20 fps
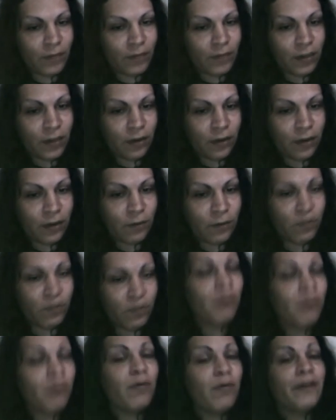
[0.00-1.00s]
You know,
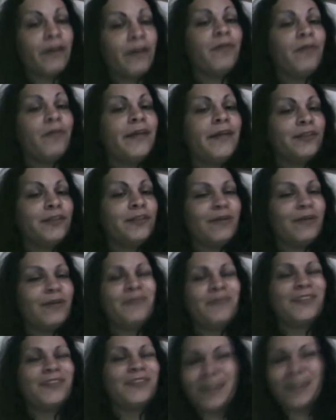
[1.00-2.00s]
probably one of the reasons why
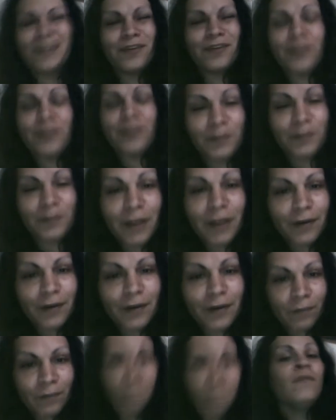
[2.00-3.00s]
I'm stuck on this
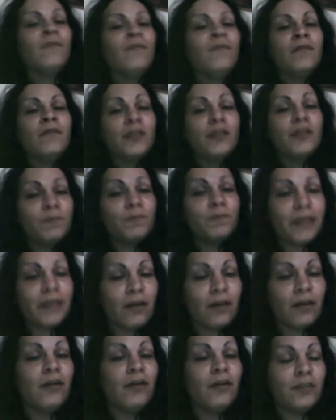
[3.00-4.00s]
planet is
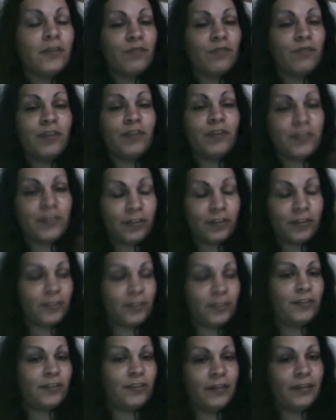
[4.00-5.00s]
because of this
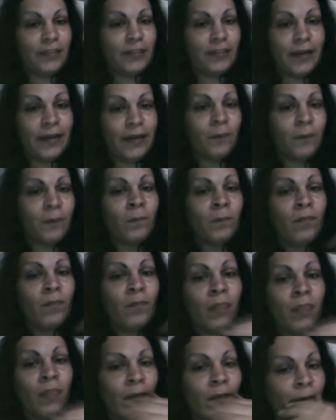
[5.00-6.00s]
thing here.
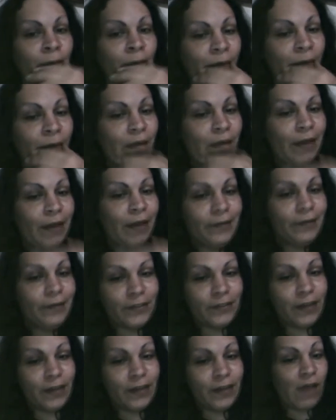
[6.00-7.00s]
And
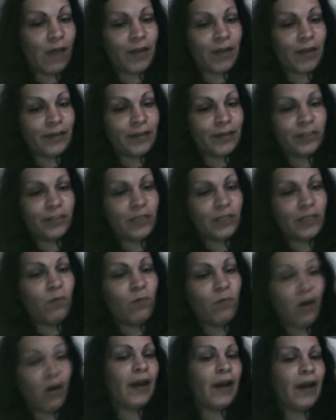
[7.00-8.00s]
now I can see
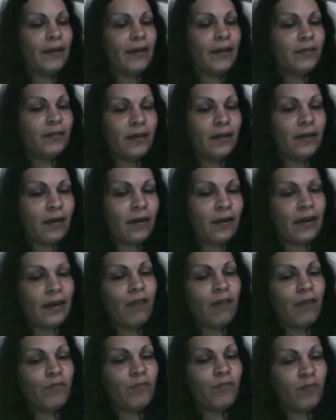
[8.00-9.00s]
why I
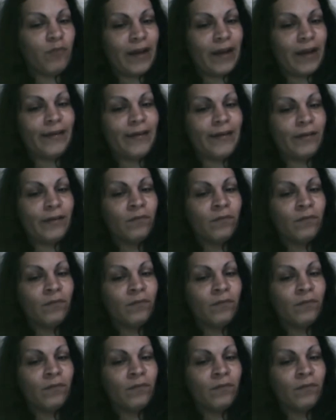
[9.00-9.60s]
haven't really